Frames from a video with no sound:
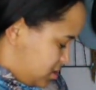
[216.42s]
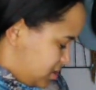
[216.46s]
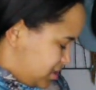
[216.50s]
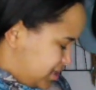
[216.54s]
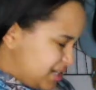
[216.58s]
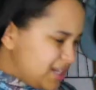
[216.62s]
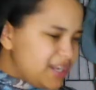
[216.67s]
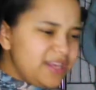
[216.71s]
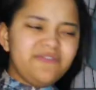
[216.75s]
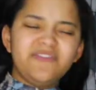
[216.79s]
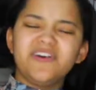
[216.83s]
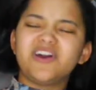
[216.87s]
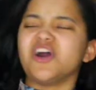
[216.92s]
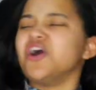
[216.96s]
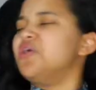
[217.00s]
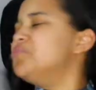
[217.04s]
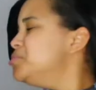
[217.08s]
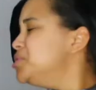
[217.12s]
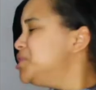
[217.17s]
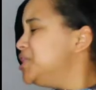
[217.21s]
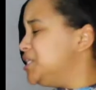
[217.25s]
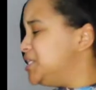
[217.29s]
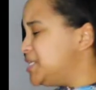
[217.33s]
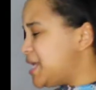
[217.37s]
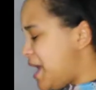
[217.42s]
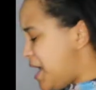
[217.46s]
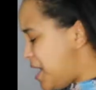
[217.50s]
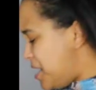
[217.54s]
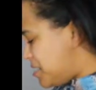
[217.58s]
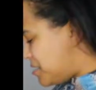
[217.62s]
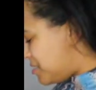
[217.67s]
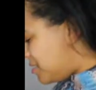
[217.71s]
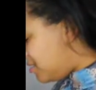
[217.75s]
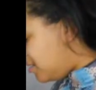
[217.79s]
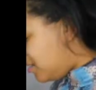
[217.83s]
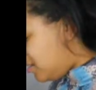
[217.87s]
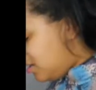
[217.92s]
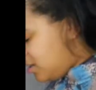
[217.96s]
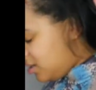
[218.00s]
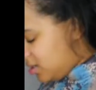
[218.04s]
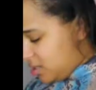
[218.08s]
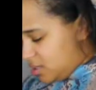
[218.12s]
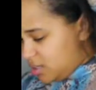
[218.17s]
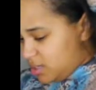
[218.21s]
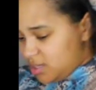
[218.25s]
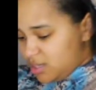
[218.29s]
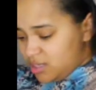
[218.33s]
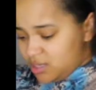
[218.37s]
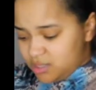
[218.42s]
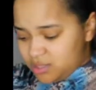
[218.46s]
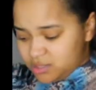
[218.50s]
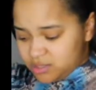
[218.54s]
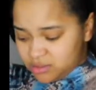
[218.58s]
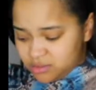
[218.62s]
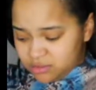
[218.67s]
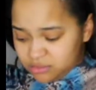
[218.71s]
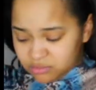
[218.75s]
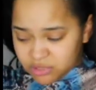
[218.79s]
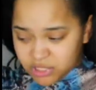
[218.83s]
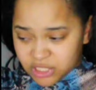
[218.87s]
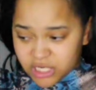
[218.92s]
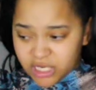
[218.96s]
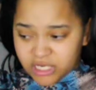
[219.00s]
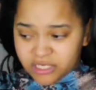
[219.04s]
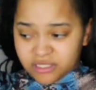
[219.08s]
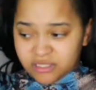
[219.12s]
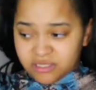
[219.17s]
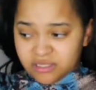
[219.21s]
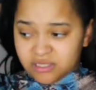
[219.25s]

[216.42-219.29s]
Did it even come with a tag? Oh my gosh,